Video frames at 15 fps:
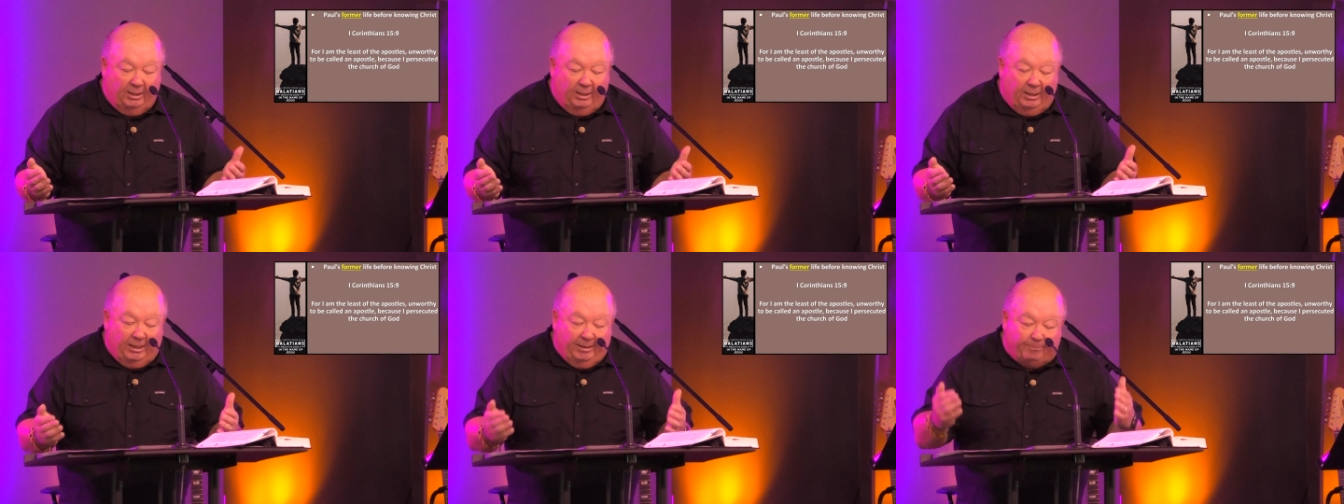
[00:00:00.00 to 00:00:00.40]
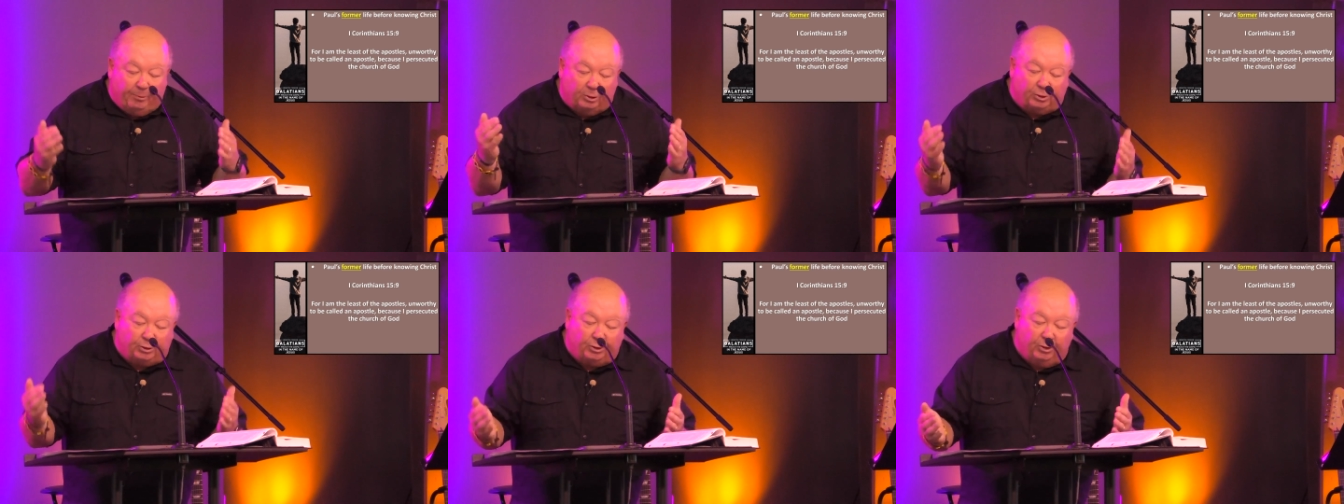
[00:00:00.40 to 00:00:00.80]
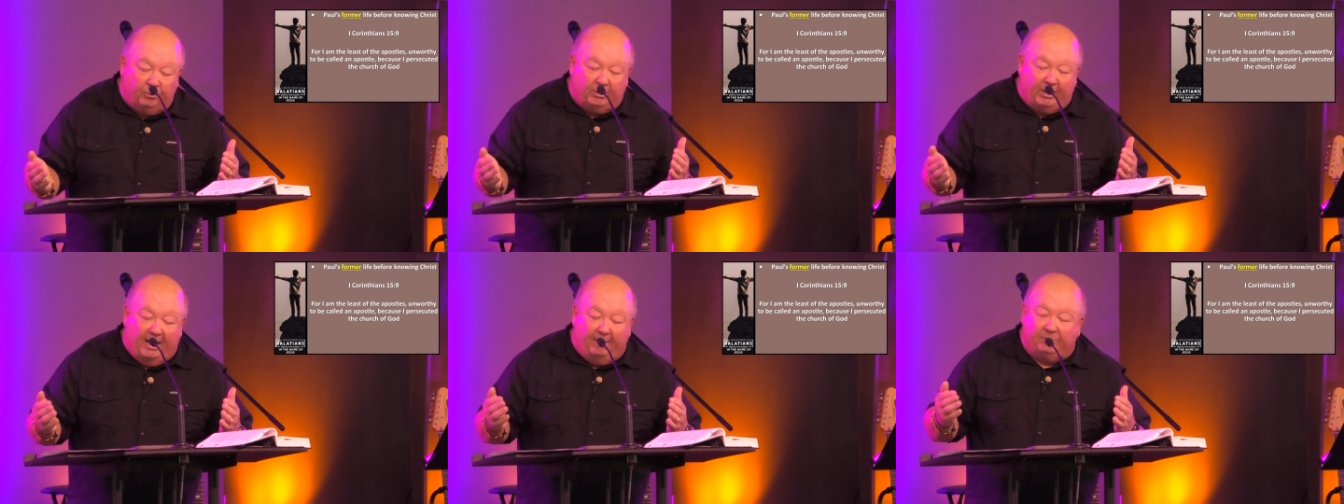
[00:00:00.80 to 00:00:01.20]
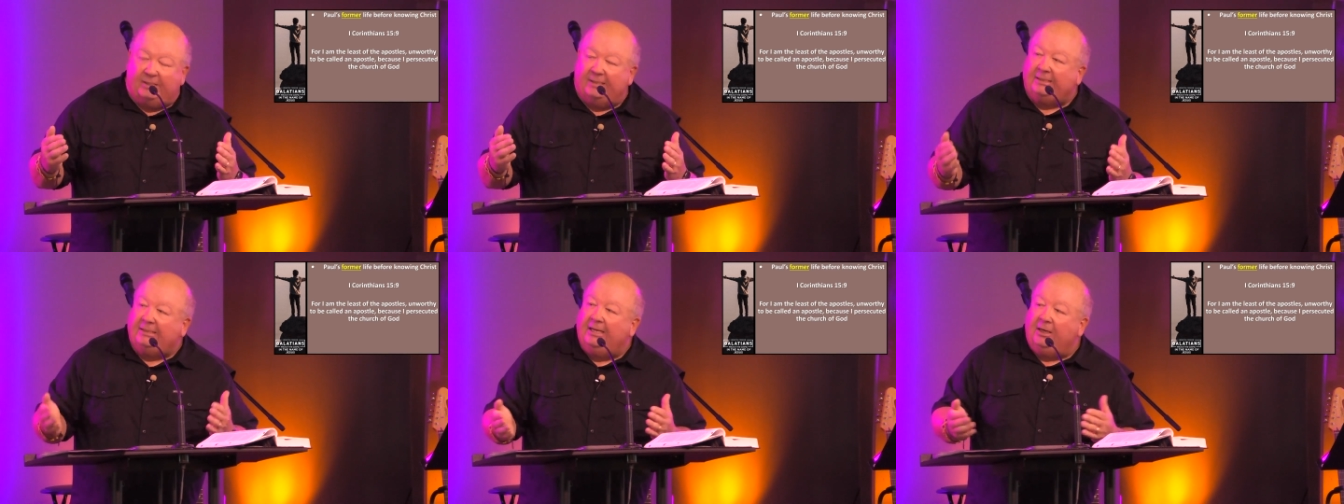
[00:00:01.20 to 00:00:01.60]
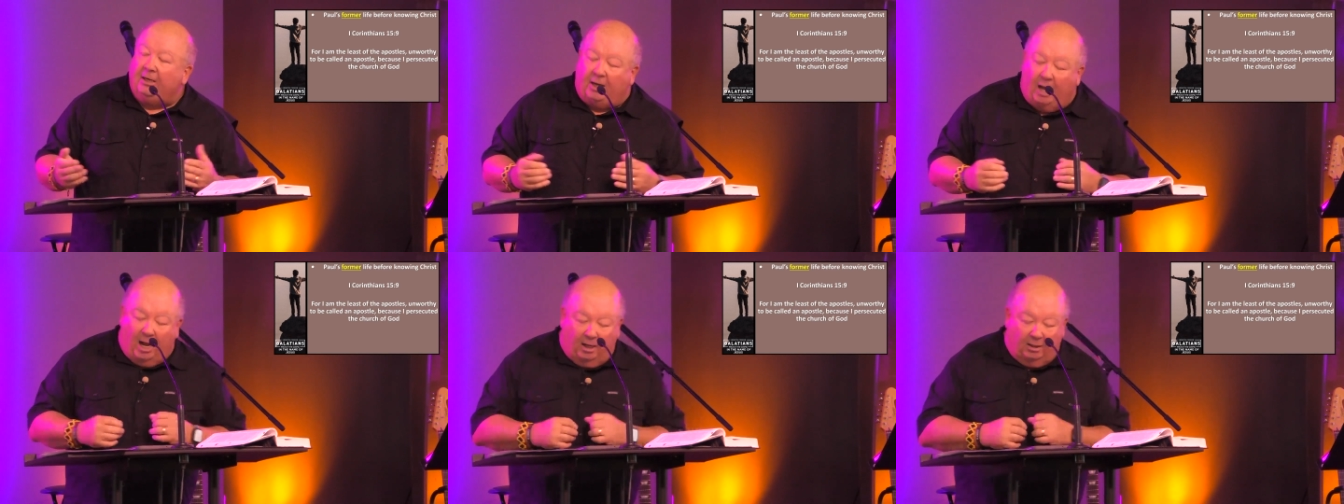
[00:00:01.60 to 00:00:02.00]
He pursued them to
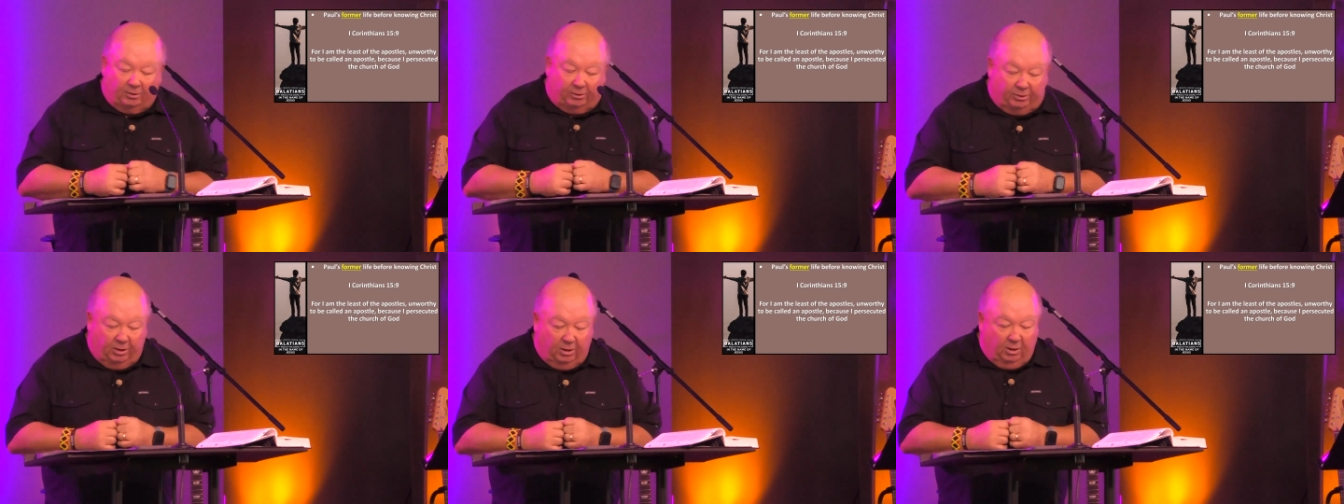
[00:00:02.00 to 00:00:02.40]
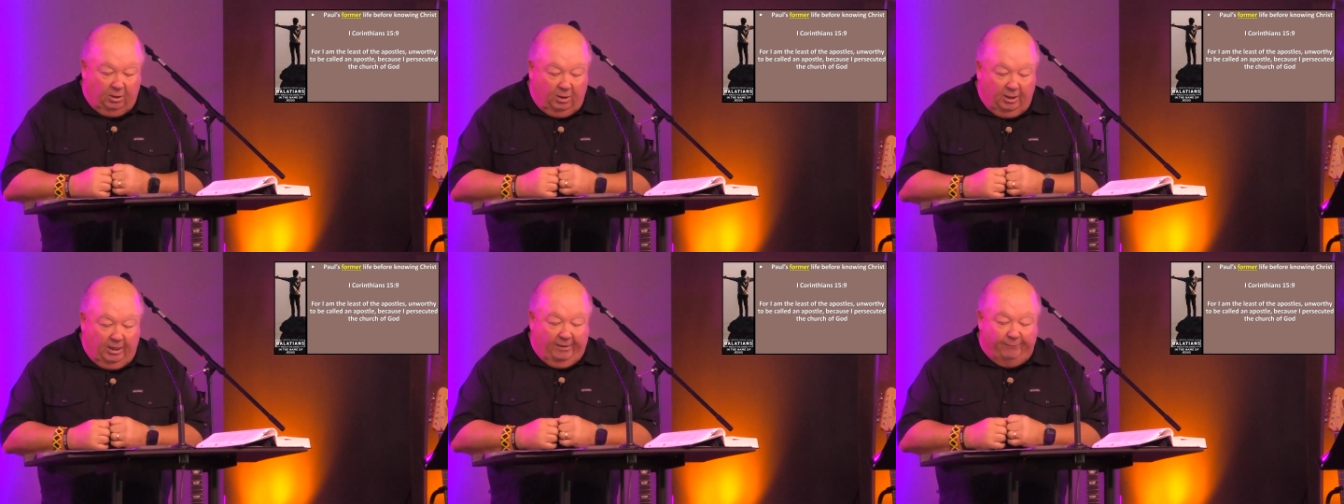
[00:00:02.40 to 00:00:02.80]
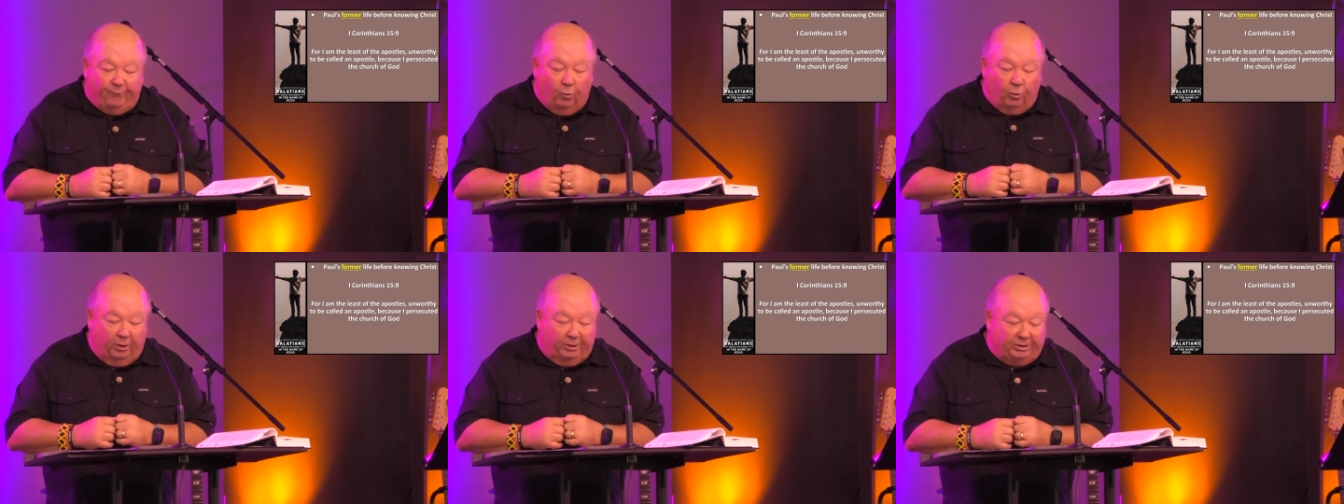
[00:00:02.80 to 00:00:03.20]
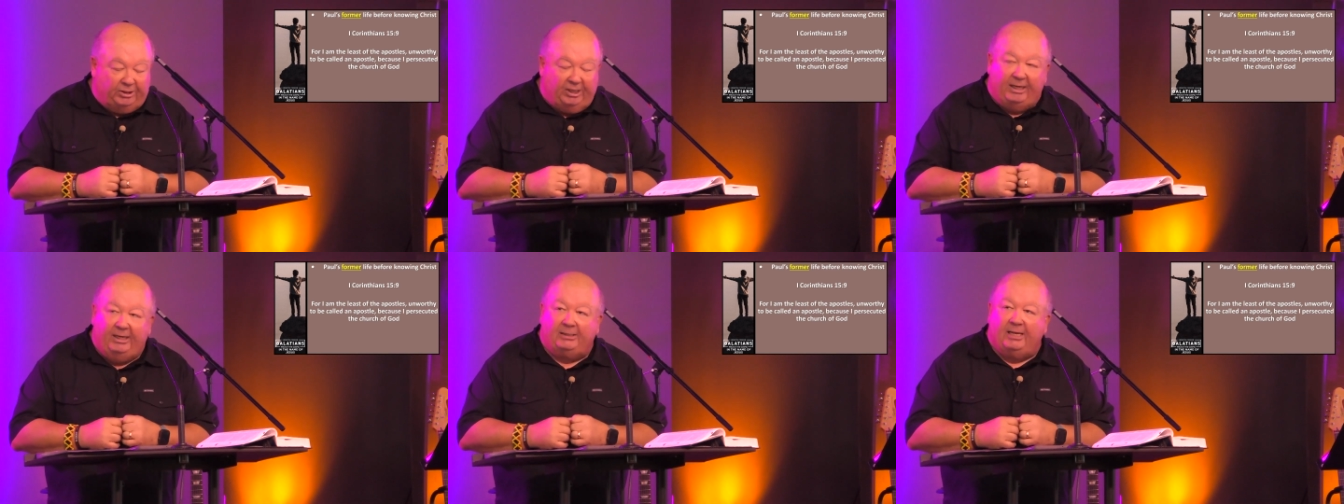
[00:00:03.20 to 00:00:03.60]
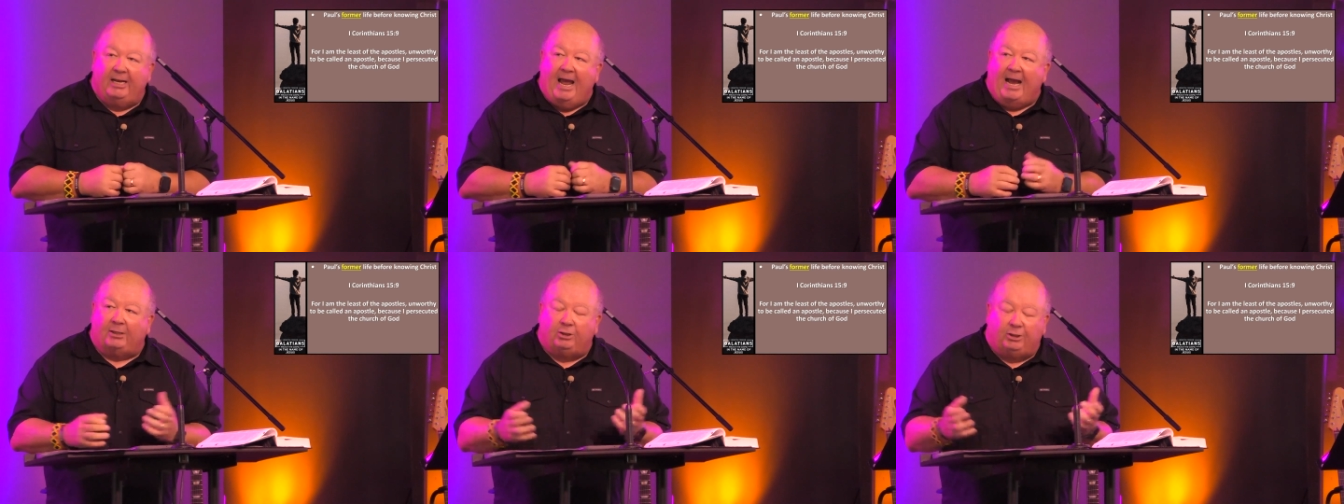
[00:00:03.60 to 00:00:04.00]
synagogues and foreign cities in
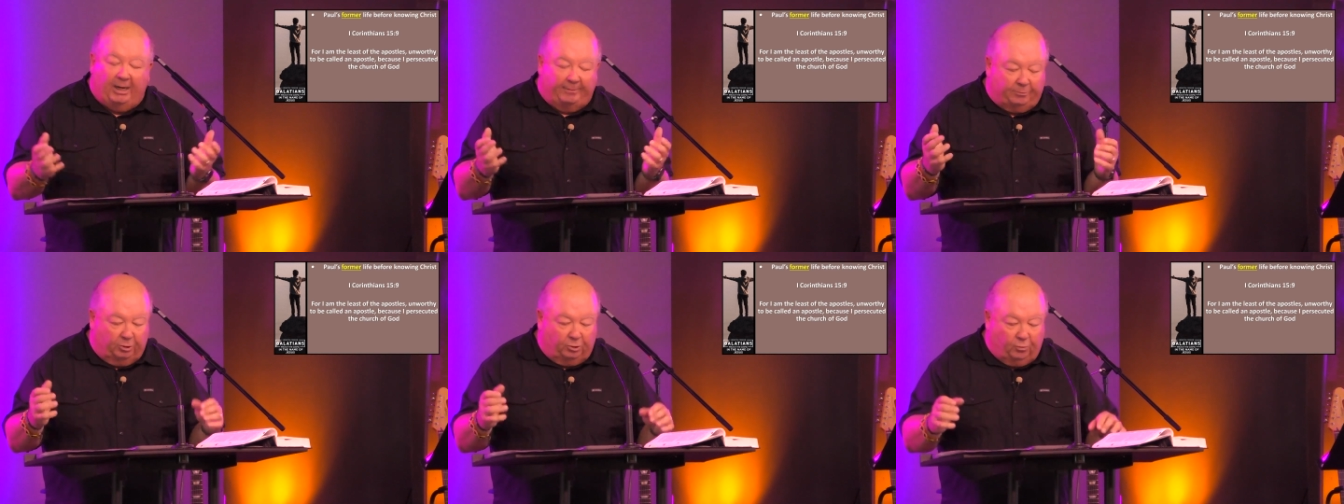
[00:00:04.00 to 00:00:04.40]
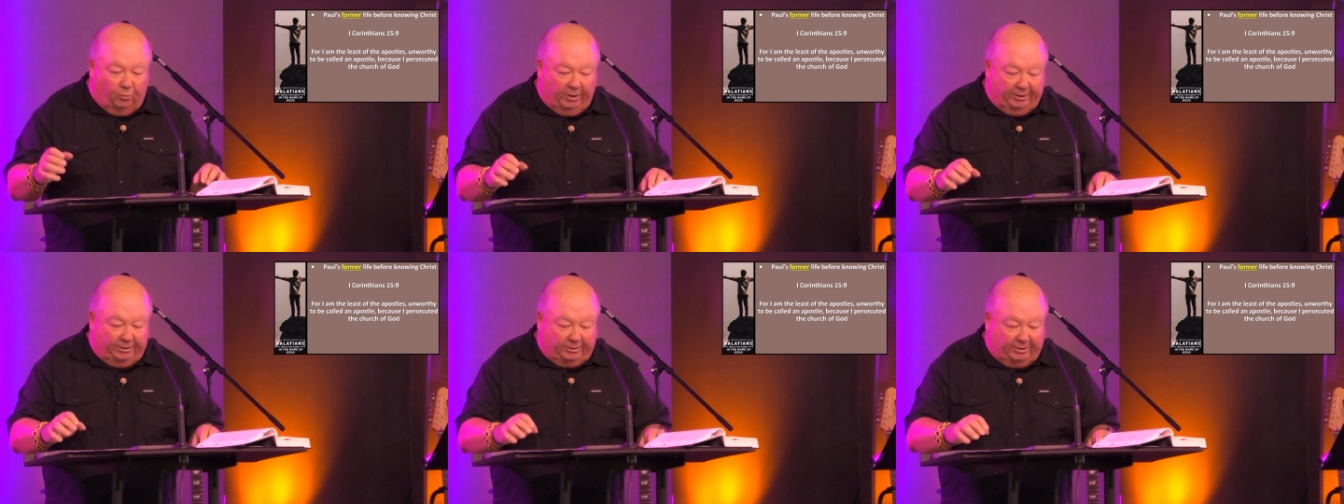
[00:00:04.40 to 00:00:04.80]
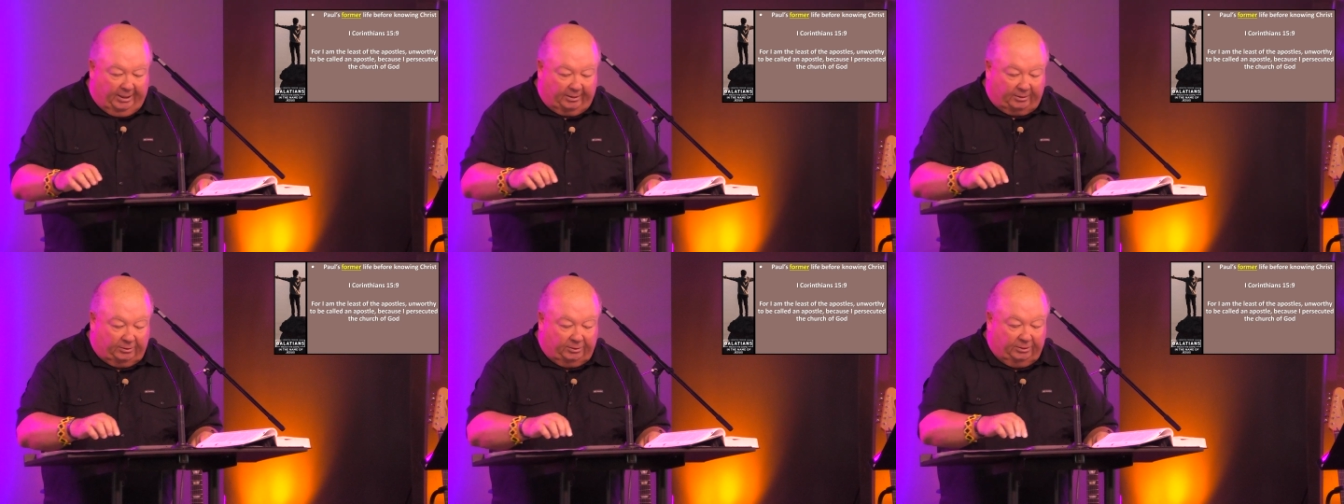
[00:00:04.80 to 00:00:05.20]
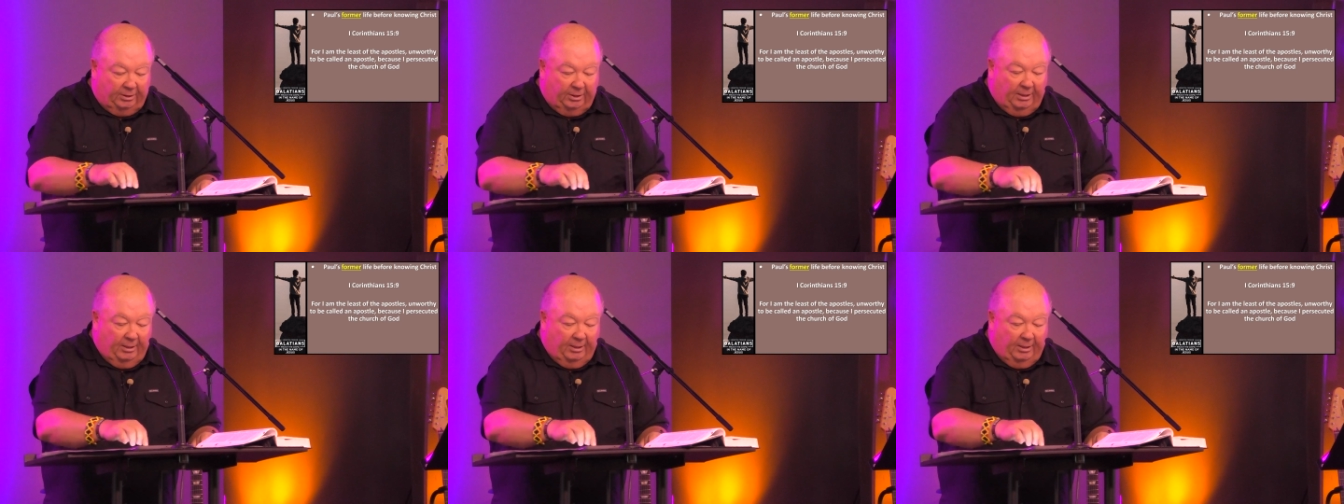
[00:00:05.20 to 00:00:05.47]
Acts chapter 26.